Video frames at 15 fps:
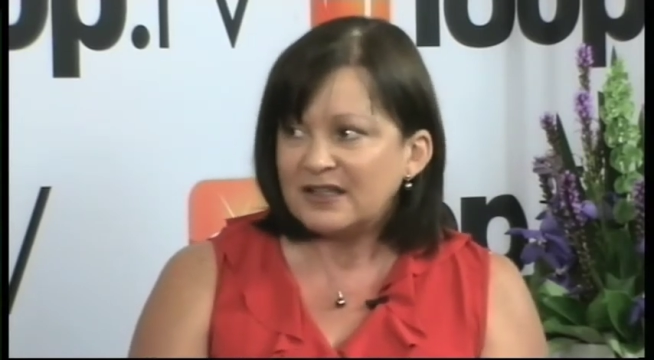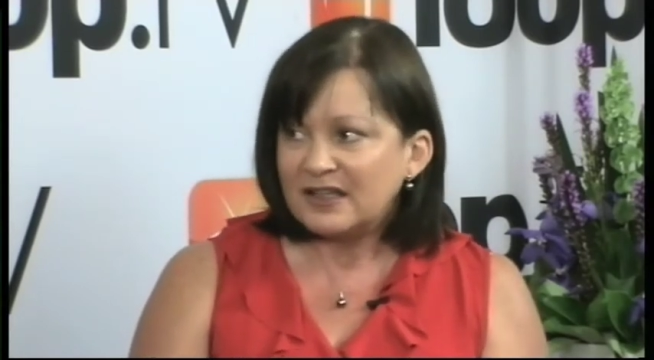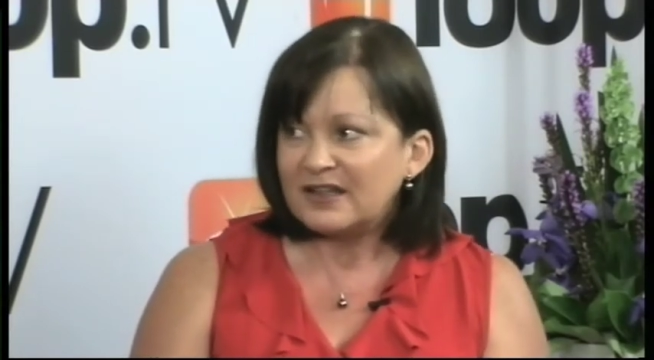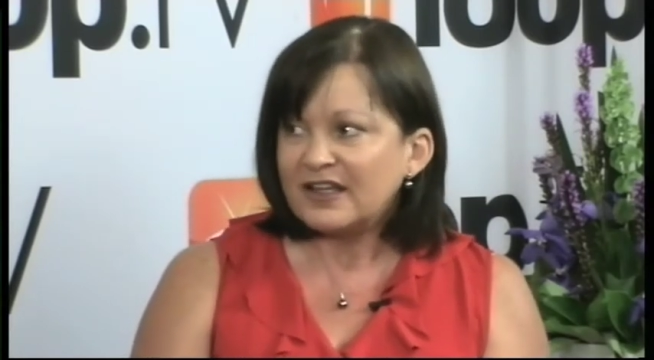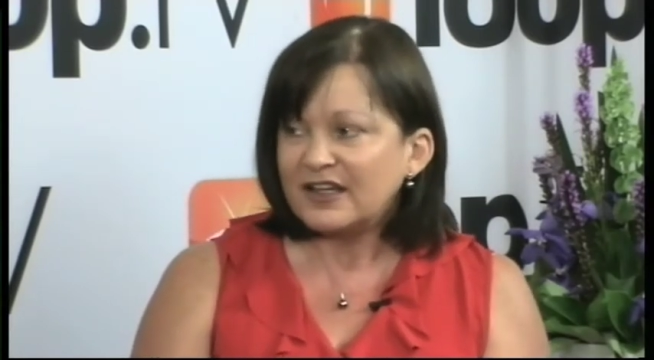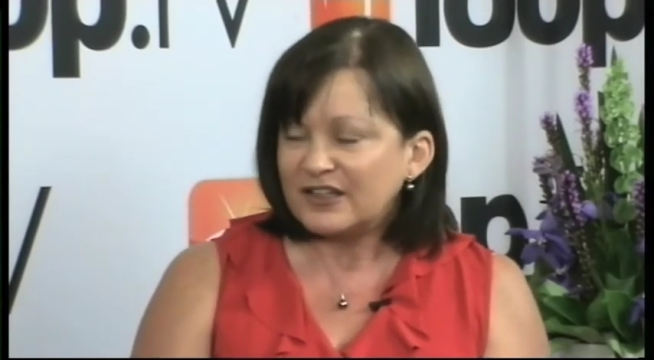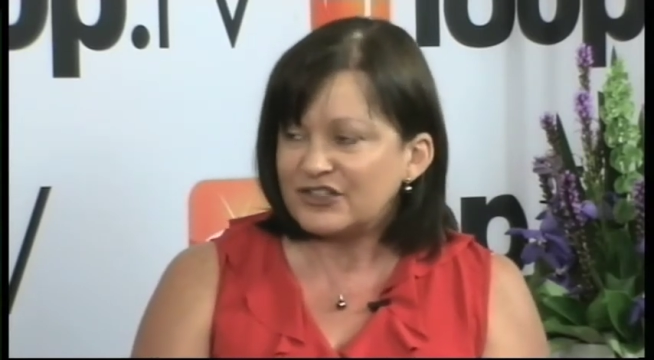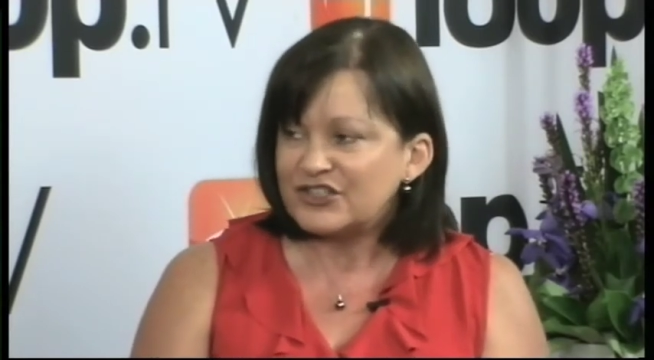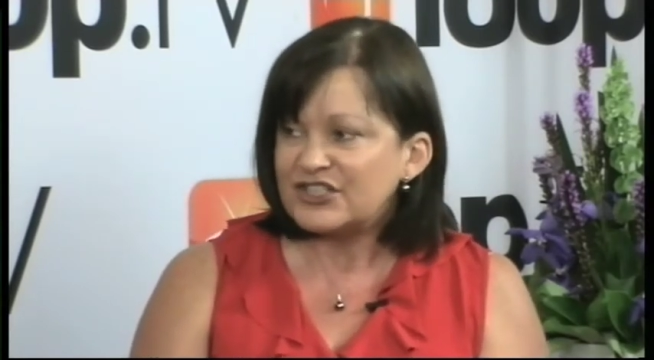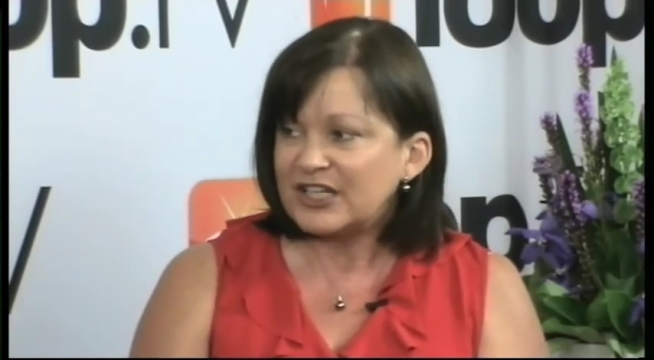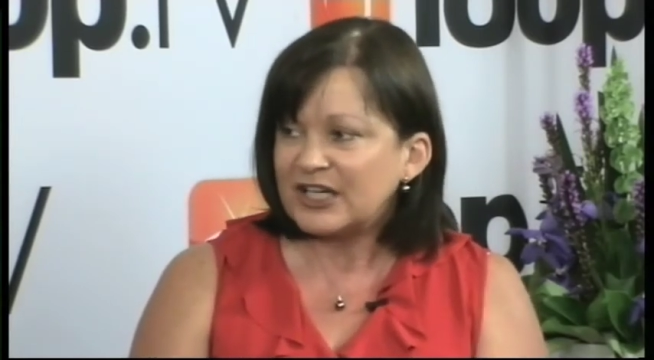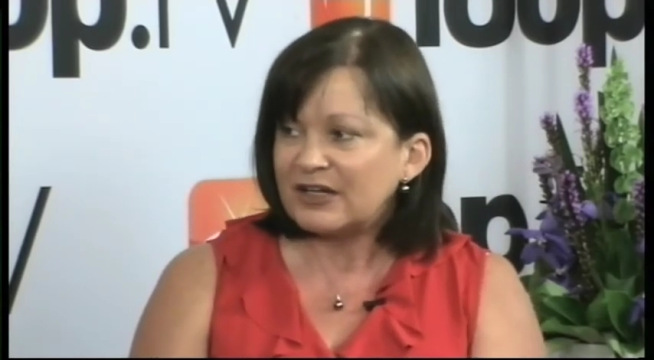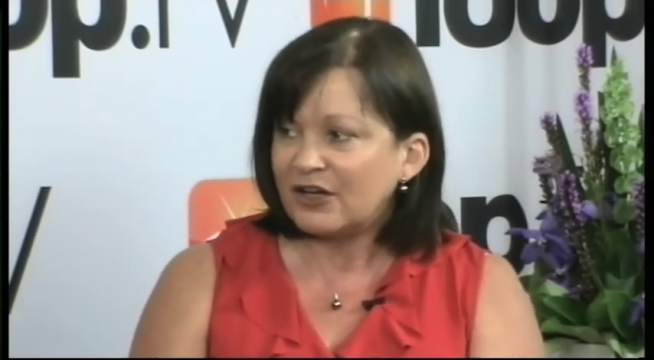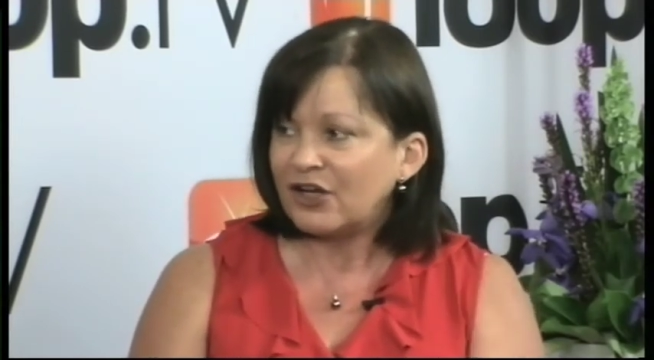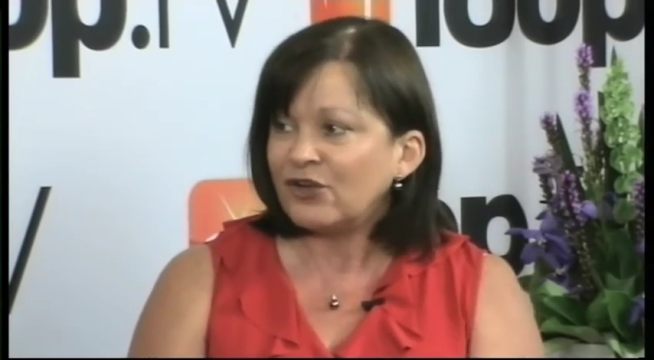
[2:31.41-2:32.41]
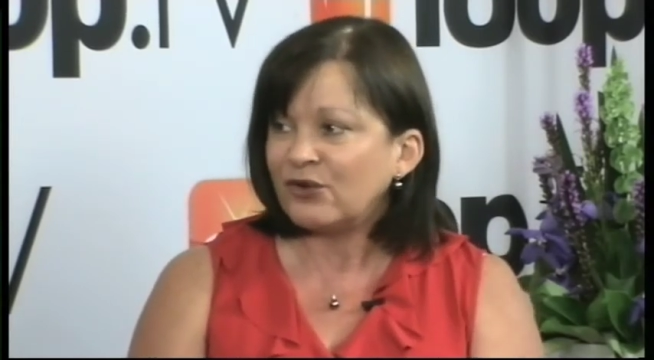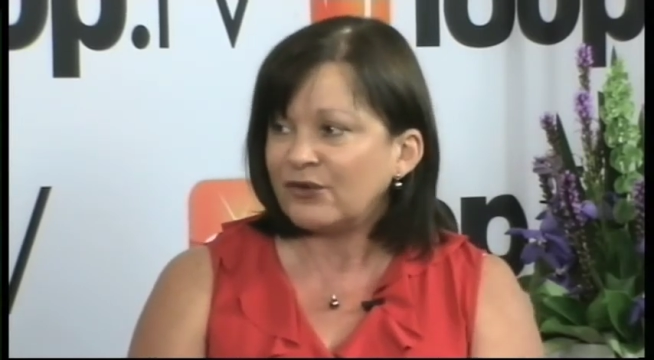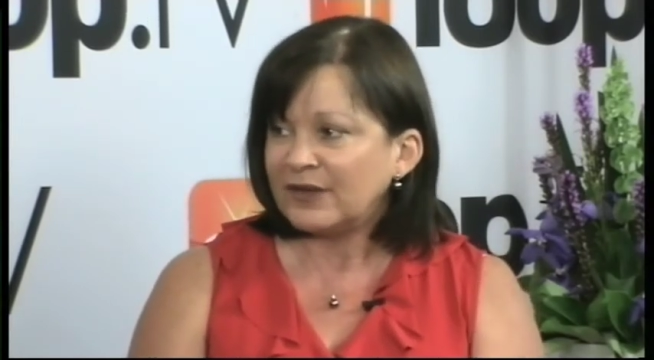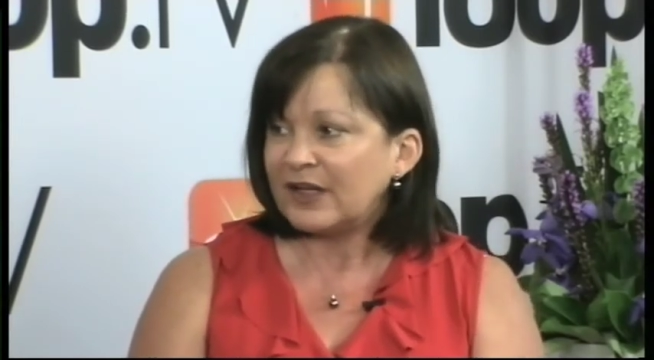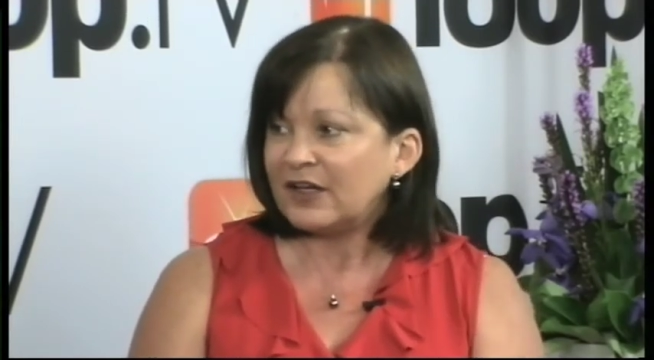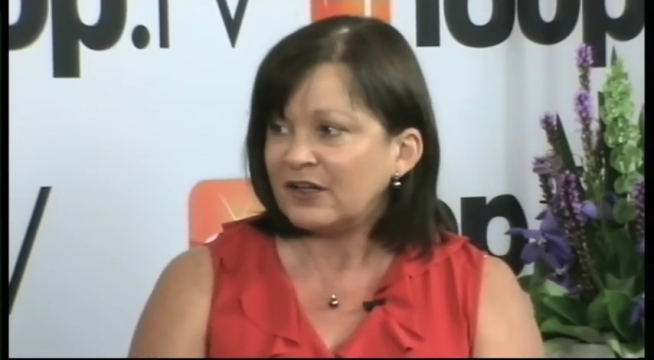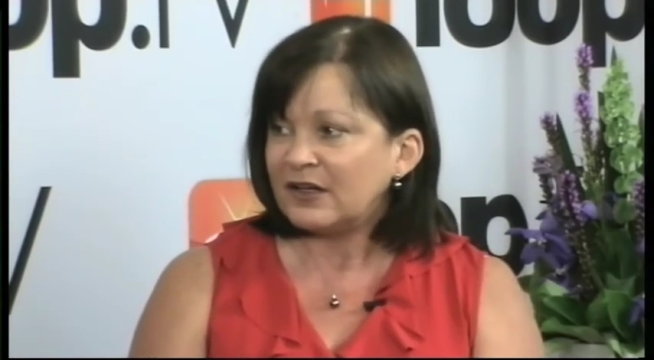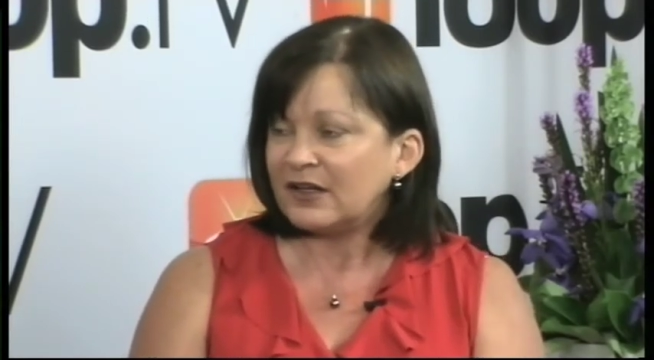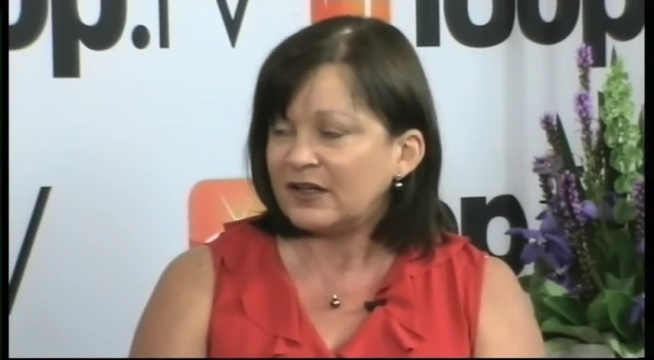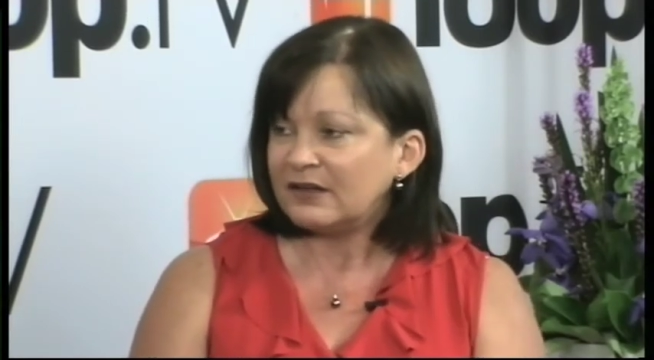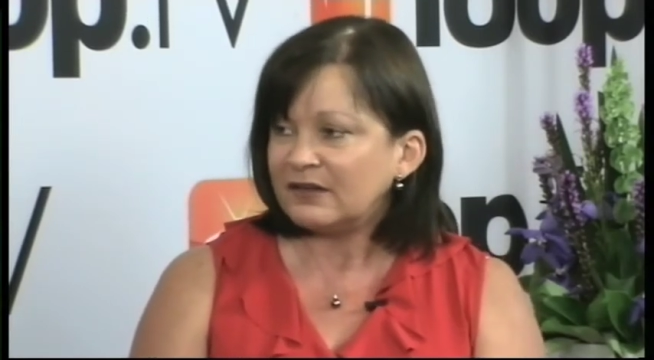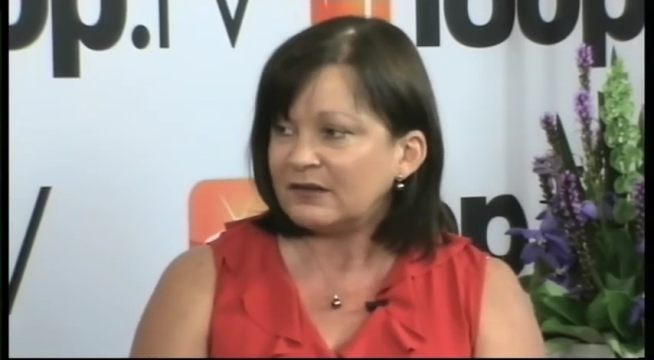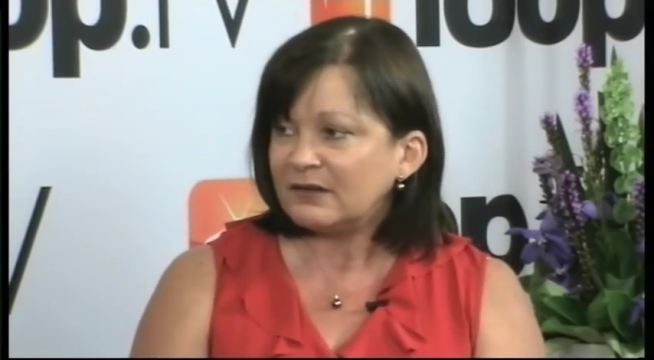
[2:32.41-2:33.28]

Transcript: they can share along and, that line. And possibly